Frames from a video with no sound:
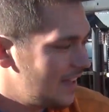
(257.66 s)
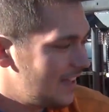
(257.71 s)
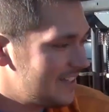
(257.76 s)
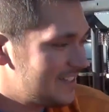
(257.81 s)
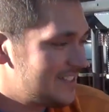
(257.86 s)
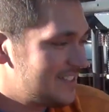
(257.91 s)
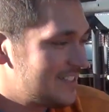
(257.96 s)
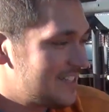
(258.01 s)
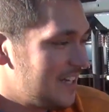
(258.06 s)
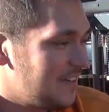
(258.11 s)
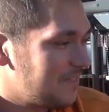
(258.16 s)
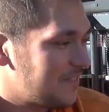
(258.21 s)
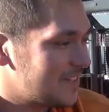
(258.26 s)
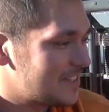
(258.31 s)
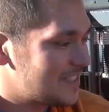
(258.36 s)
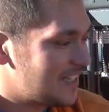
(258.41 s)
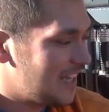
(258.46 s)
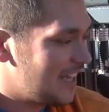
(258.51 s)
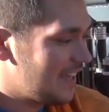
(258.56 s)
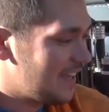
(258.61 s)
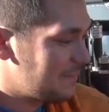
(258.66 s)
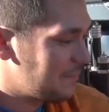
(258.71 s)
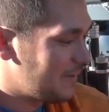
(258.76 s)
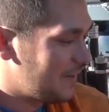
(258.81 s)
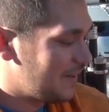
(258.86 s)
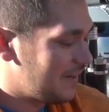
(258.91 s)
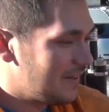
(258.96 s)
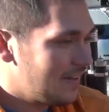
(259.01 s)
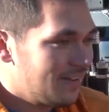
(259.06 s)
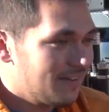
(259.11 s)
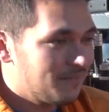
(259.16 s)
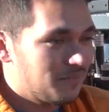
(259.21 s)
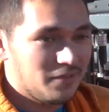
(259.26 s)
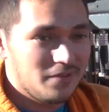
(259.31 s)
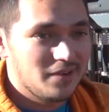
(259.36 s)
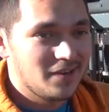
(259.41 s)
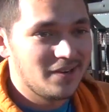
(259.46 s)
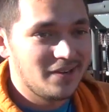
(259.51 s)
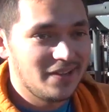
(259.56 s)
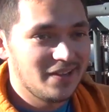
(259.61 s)
It's tough to say. I mean,
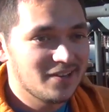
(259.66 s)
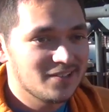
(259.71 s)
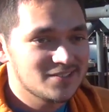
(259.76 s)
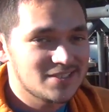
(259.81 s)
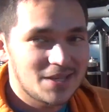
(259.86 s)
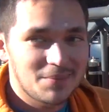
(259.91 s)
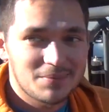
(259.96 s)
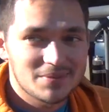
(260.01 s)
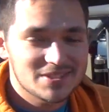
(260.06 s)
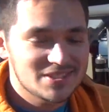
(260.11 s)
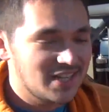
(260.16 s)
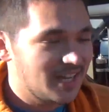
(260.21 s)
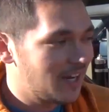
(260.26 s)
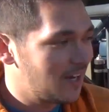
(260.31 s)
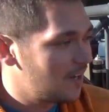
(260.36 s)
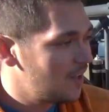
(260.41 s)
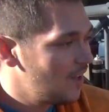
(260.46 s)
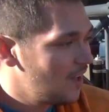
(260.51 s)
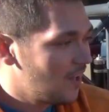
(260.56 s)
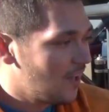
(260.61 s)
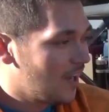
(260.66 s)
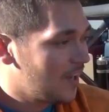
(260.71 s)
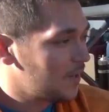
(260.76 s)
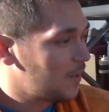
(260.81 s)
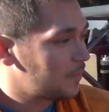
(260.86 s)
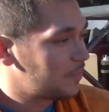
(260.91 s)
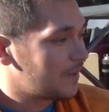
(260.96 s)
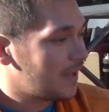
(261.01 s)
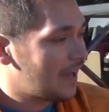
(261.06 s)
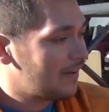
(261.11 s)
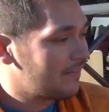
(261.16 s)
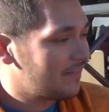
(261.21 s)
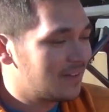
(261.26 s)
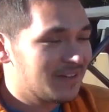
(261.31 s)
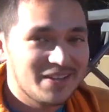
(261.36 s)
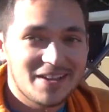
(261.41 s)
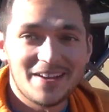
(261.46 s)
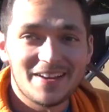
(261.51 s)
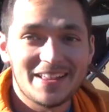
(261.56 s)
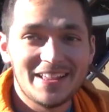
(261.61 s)
for years I've been saying I hope to have
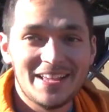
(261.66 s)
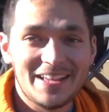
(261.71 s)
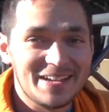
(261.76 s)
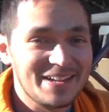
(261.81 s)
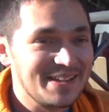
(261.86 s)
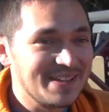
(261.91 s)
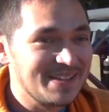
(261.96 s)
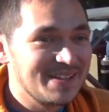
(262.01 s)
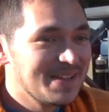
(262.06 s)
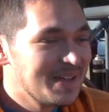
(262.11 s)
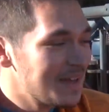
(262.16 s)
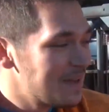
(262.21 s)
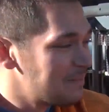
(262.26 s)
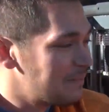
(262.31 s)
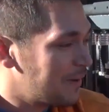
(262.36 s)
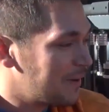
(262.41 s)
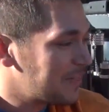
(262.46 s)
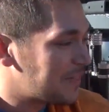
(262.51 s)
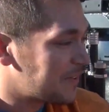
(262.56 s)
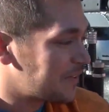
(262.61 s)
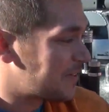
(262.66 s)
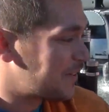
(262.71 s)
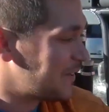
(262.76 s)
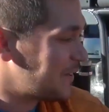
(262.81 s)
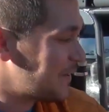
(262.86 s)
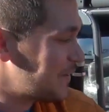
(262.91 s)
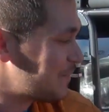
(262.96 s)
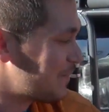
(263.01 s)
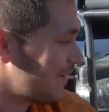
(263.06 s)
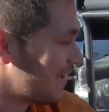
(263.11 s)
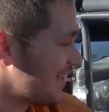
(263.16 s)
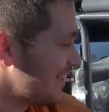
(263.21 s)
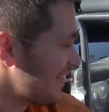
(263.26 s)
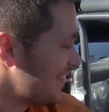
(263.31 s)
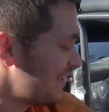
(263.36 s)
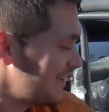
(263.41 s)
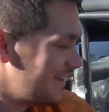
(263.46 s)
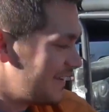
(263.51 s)
it done in a month or two, but